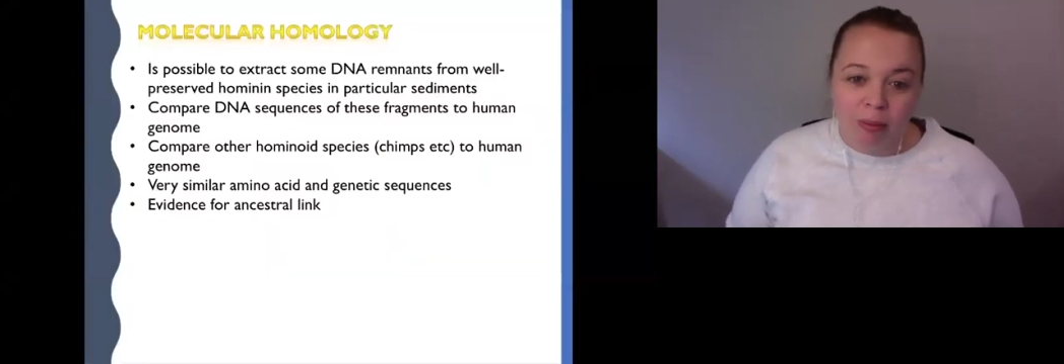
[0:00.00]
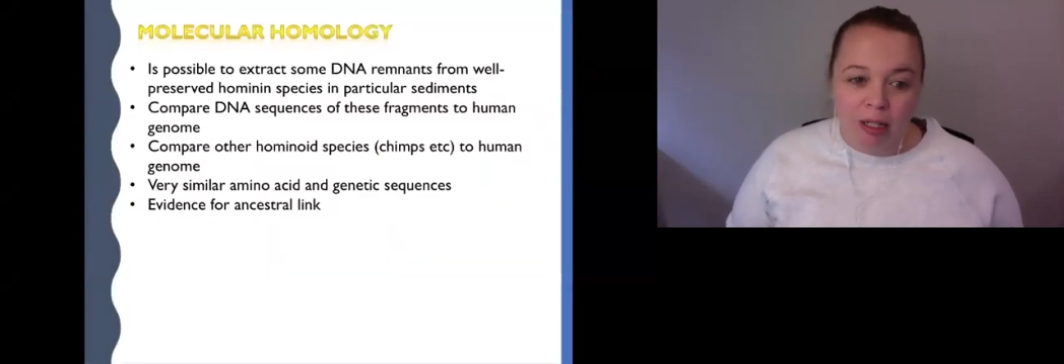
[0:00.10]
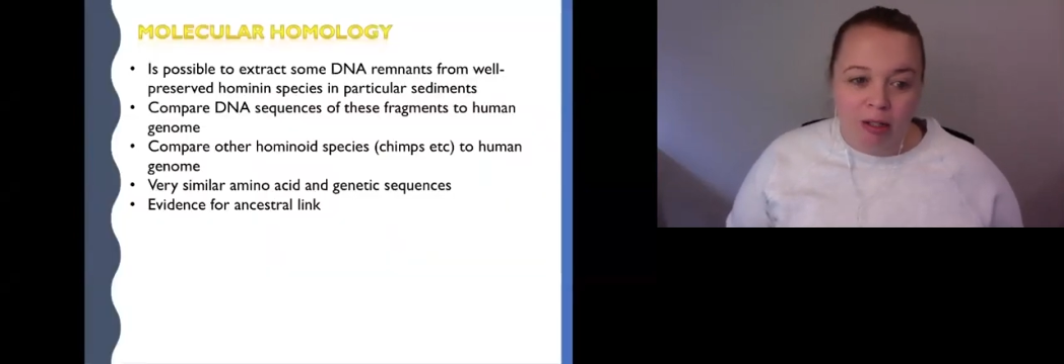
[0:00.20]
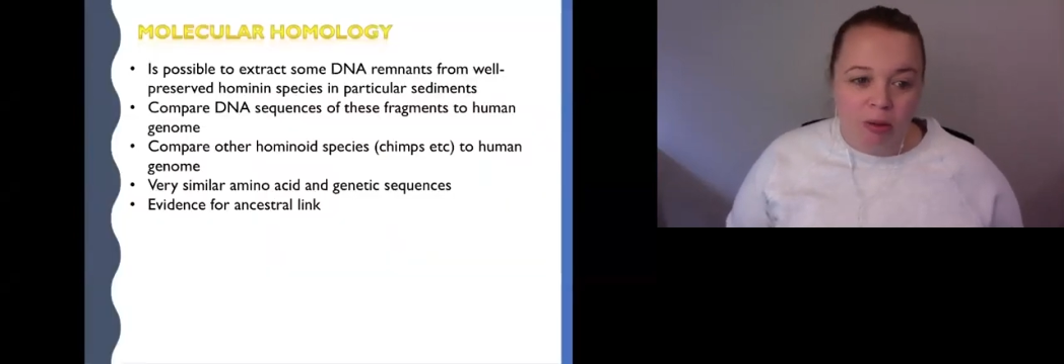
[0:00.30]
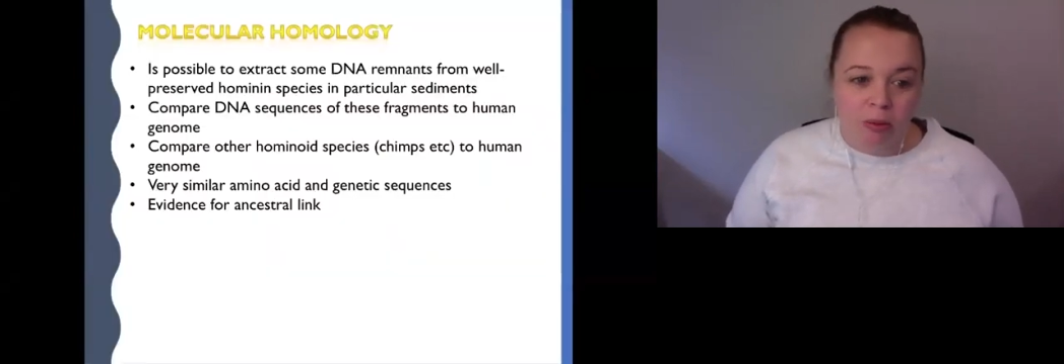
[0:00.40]
me
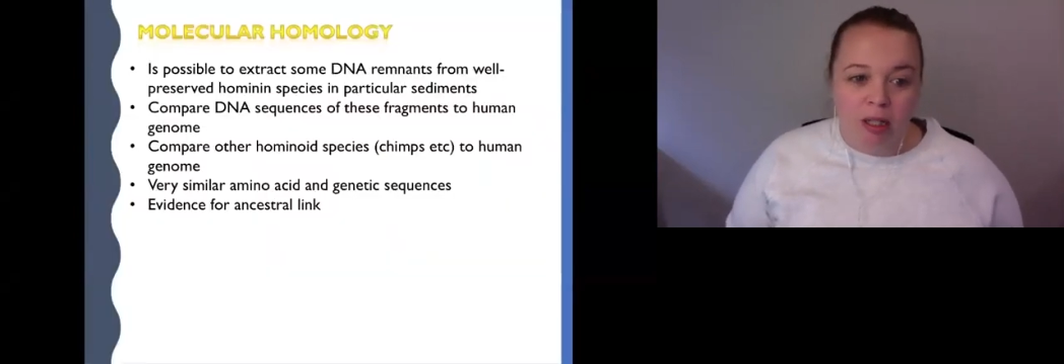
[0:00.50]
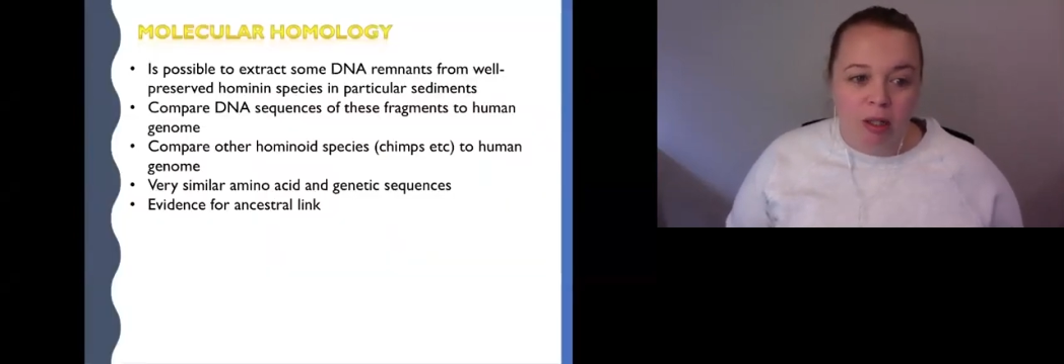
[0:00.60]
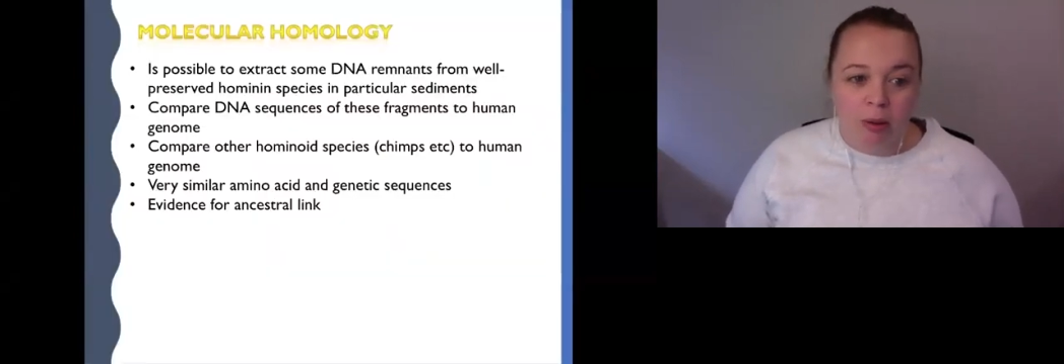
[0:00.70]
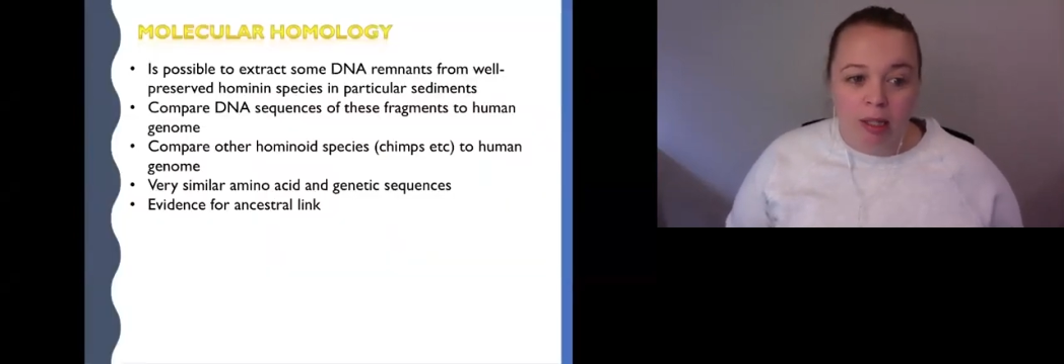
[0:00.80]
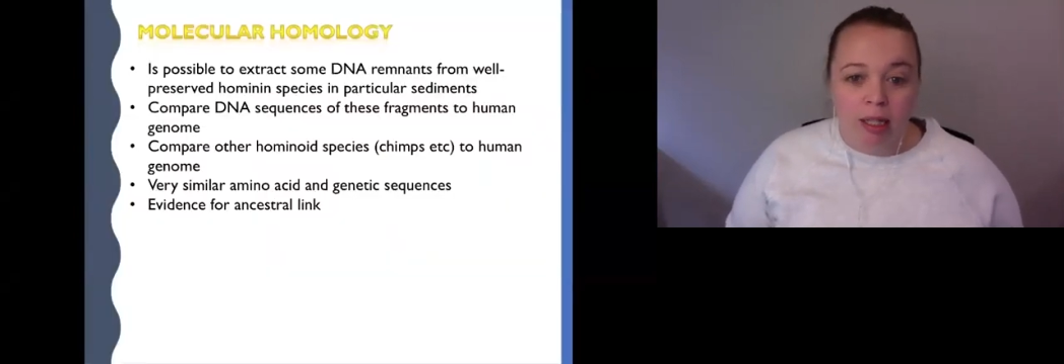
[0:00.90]
to just really
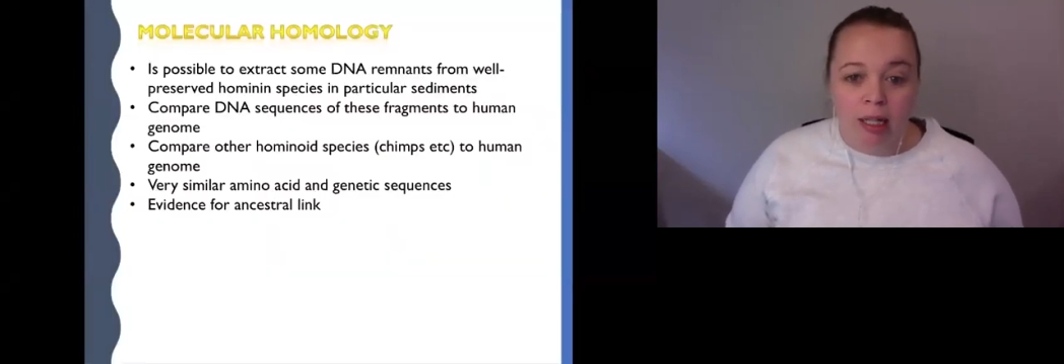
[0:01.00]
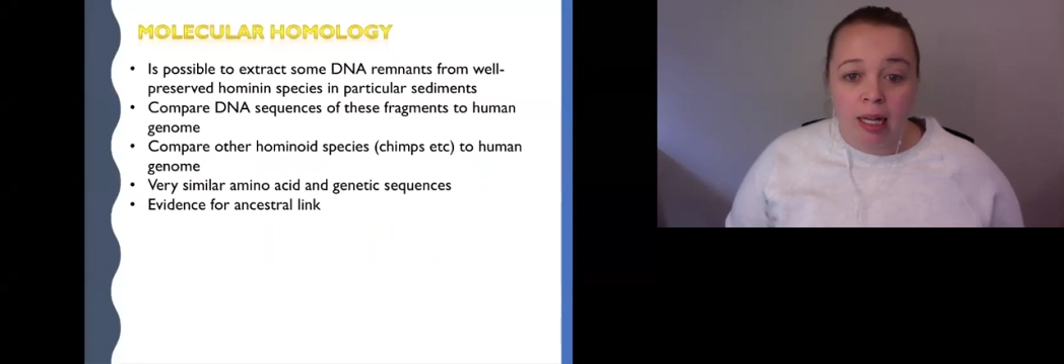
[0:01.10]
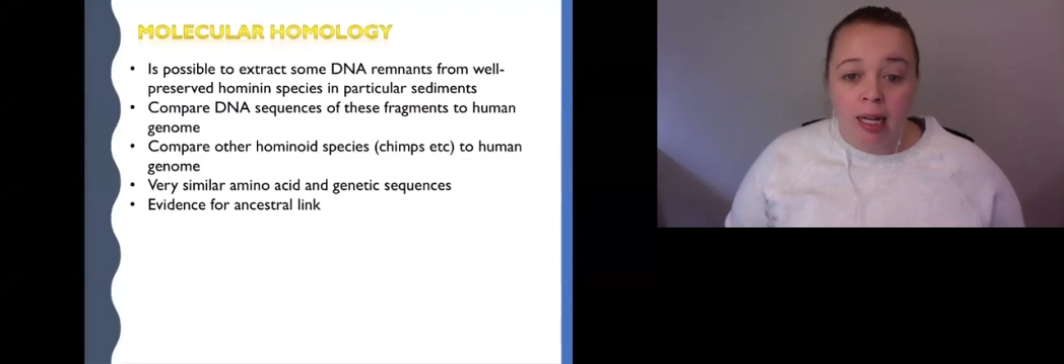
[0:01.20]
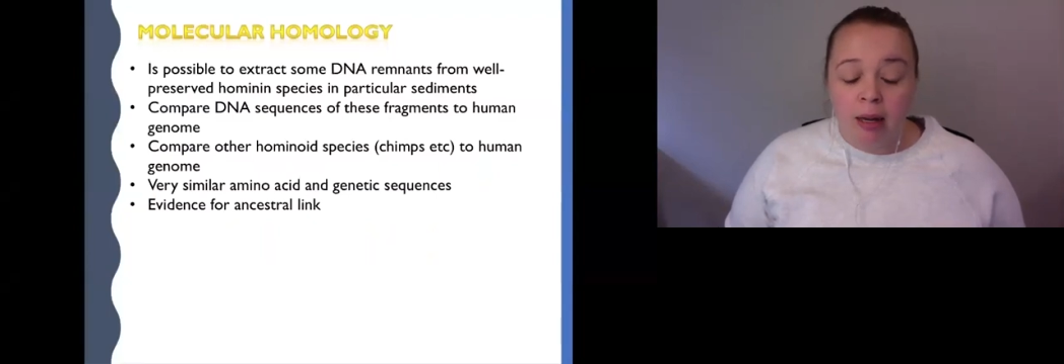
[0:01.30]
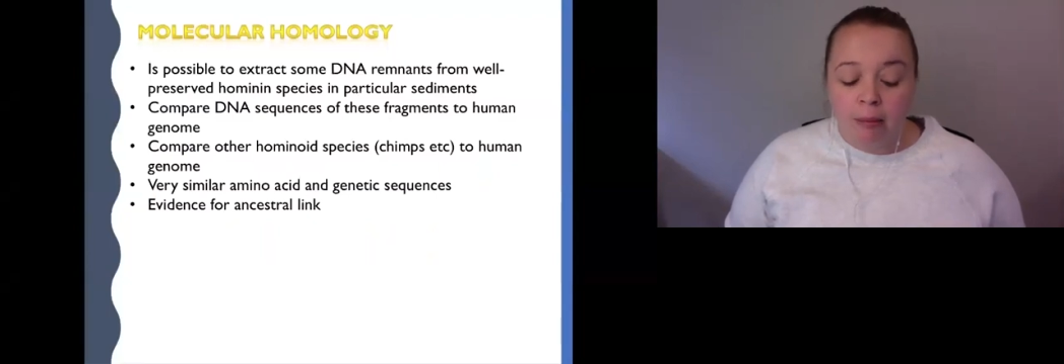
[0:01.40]
quickly
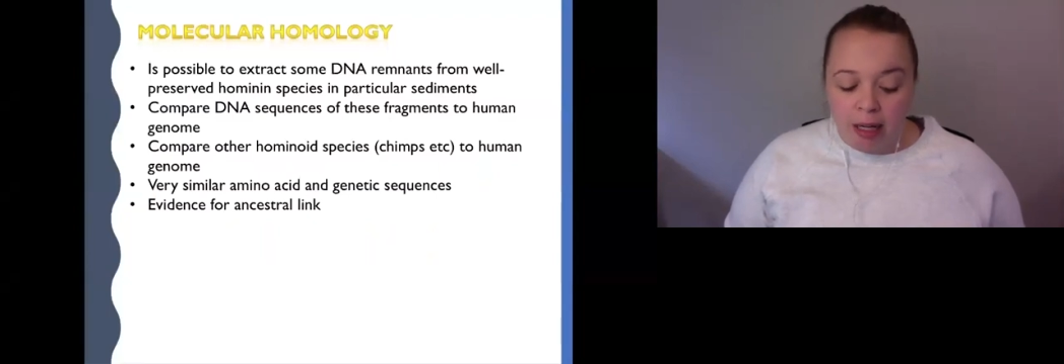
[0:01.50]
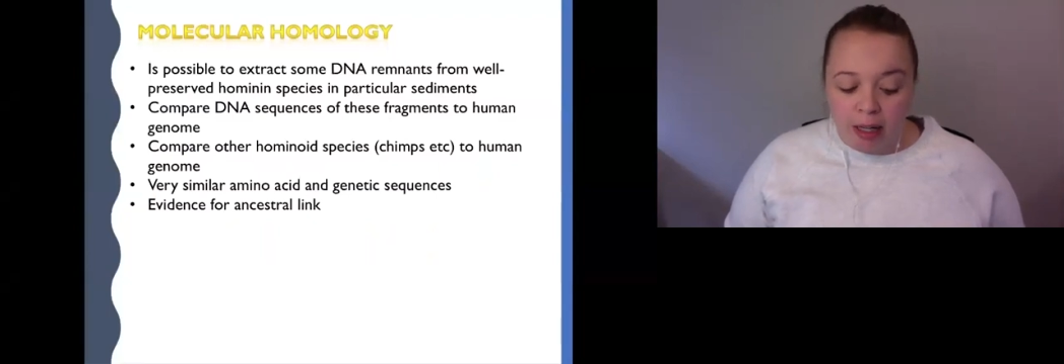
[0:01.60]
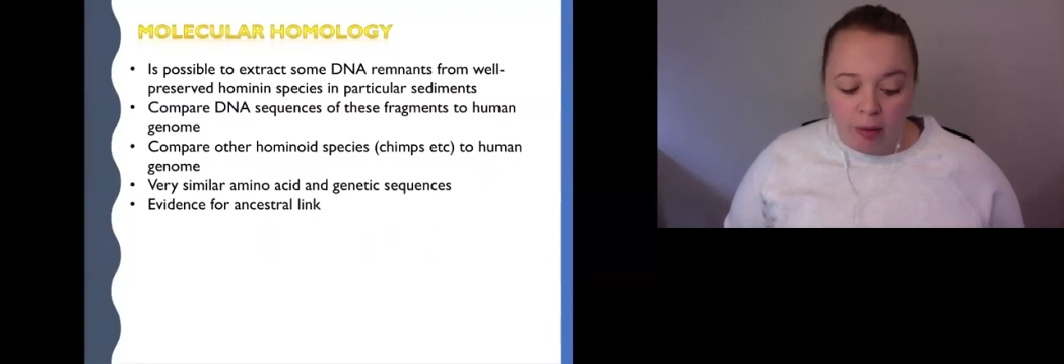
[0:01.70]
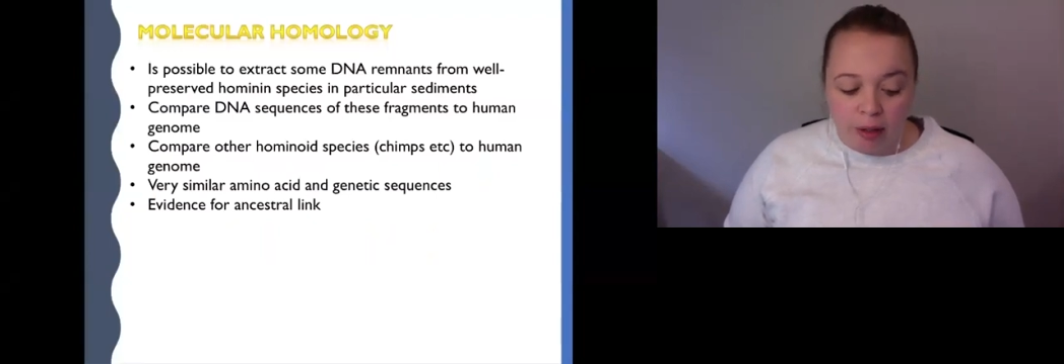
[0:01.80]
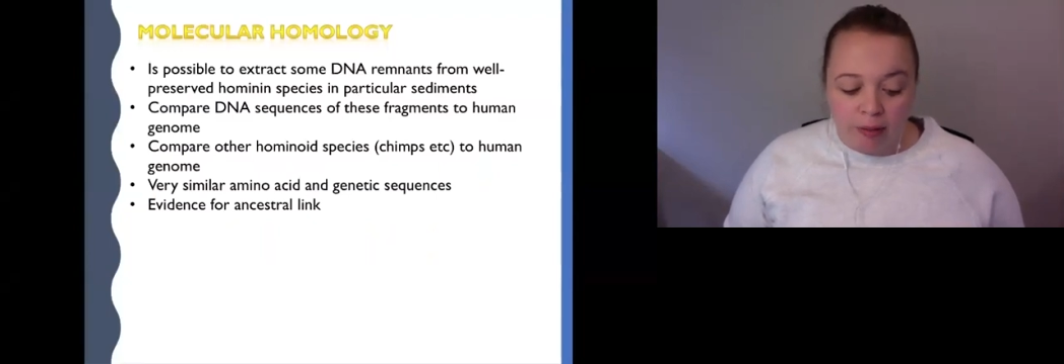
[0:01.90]

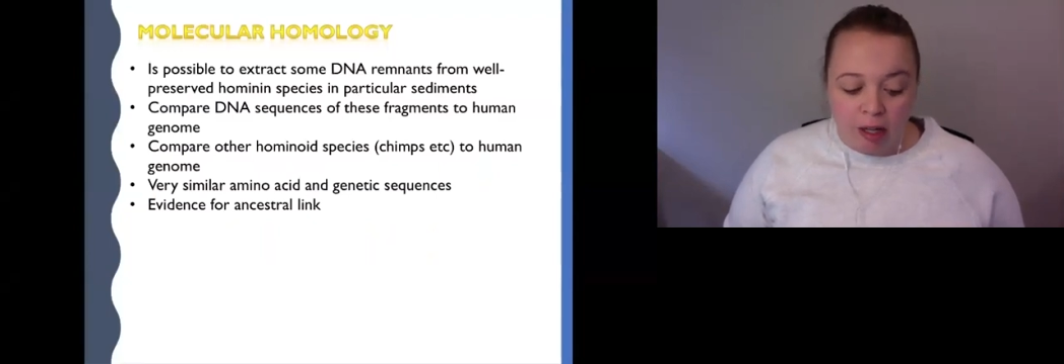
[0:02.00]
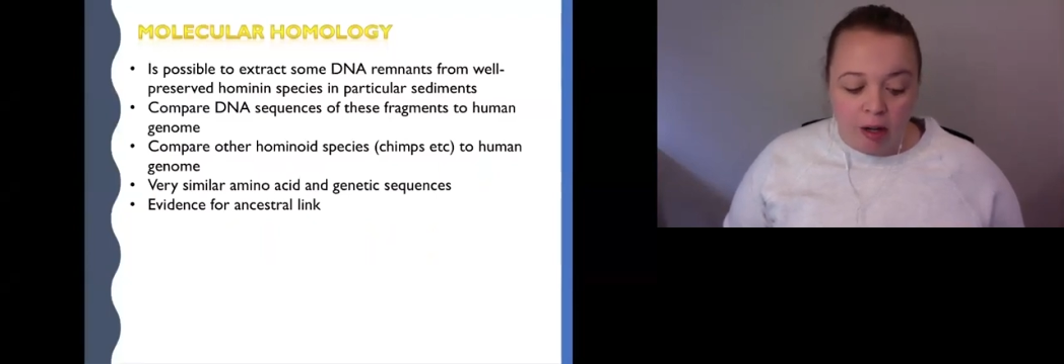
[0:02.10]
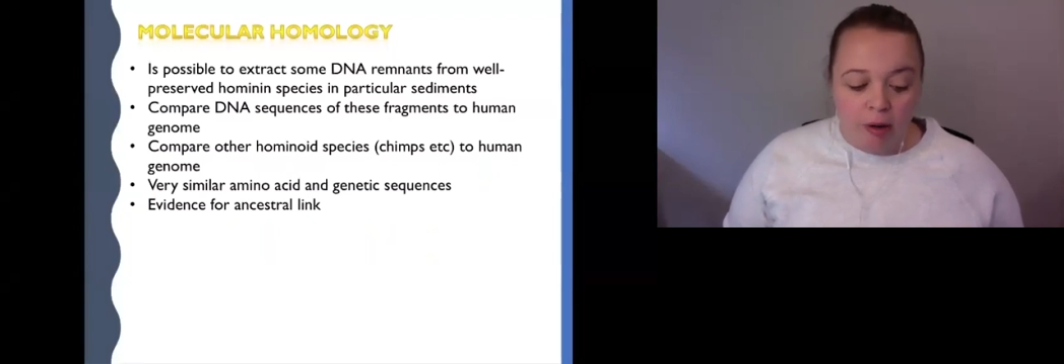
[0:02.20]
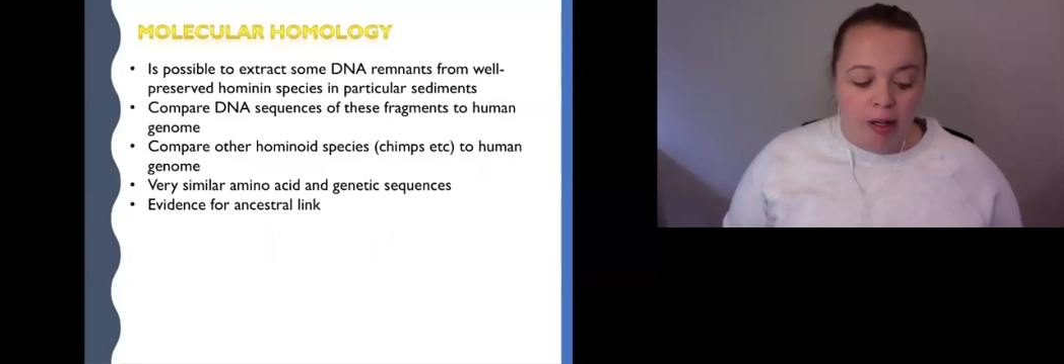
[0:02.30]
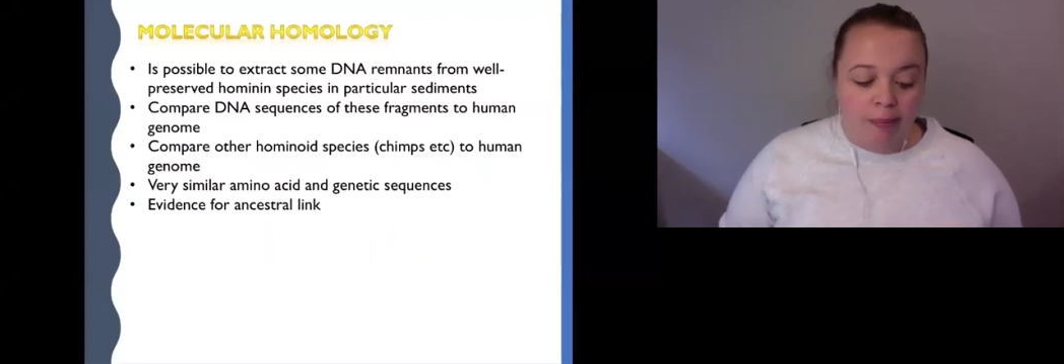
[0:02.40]
make a quick
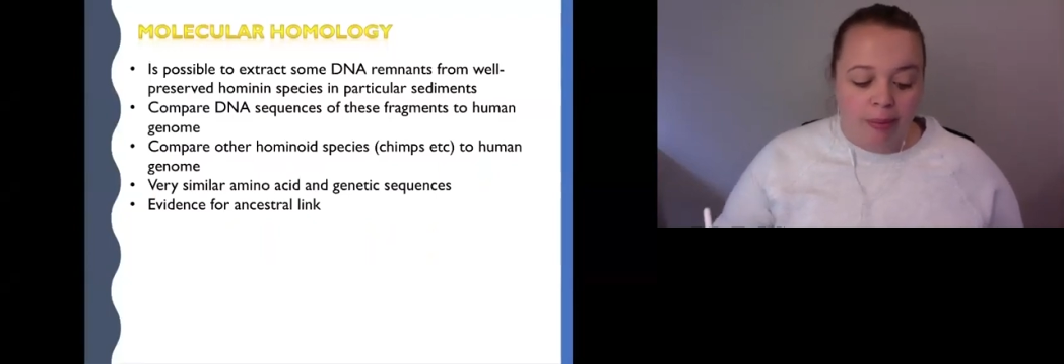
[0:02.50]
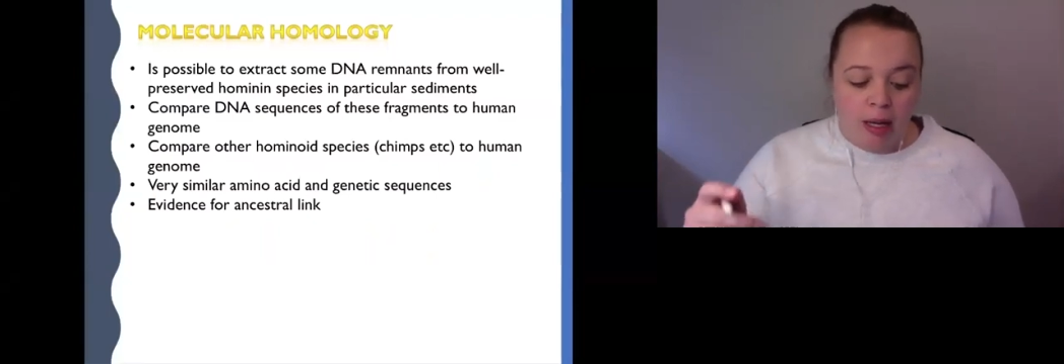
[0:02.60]
video on it.